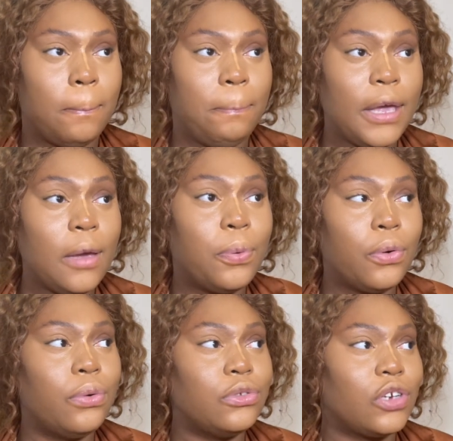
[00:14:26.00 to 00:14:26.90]

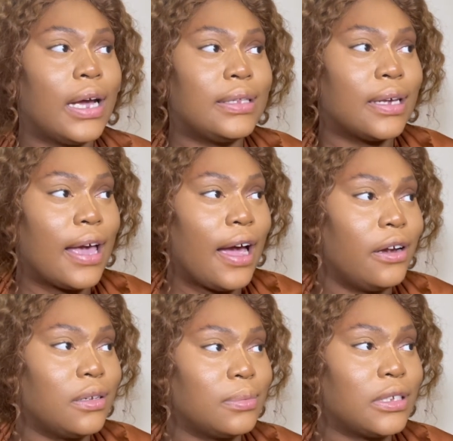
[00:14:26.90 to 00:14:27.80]
people try to
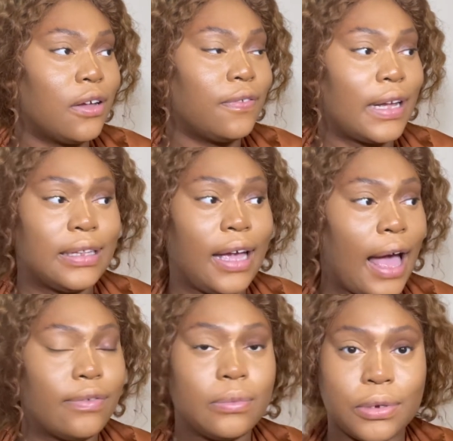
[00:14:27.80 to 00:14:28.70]
carry themselves like they
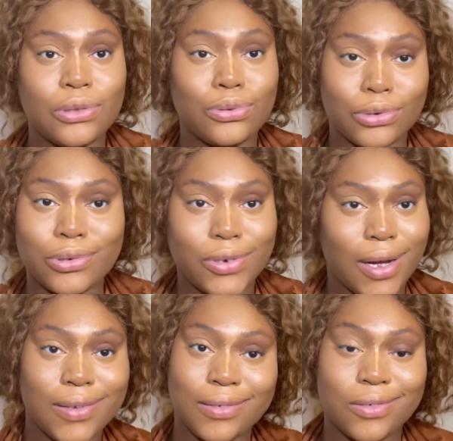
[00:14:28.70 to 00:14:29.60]
haven't been through no
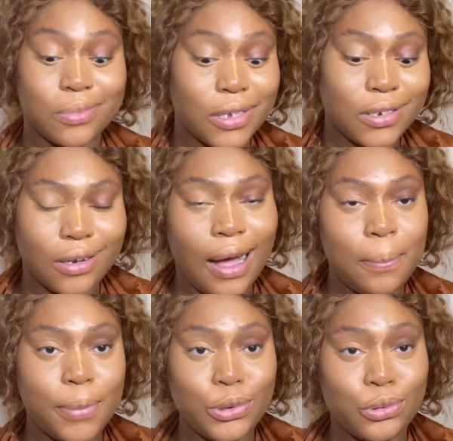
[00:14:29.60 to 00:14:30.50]
trials and tribulations.
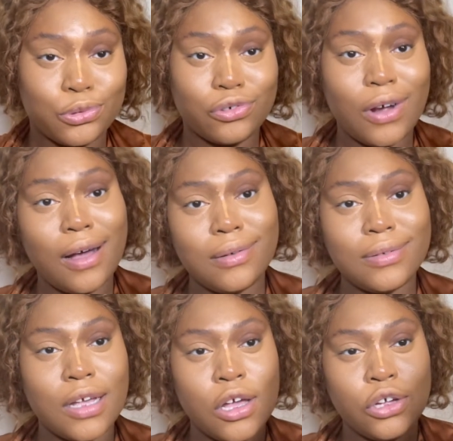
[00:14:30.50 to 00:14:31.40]
I've been through
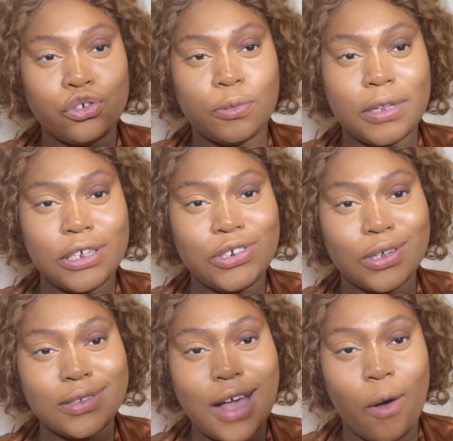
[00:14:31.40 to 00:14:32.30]
trials,
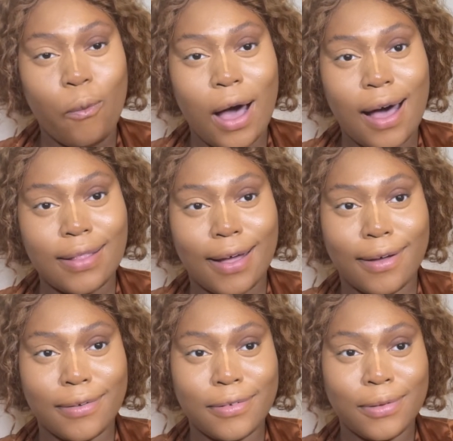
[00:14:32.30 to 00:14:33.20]
tribulations, and wahala.
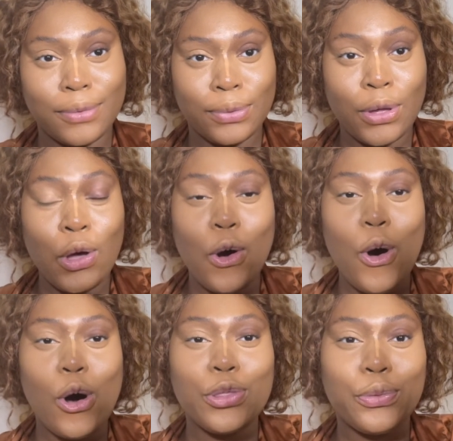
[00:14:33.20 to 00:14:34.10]
All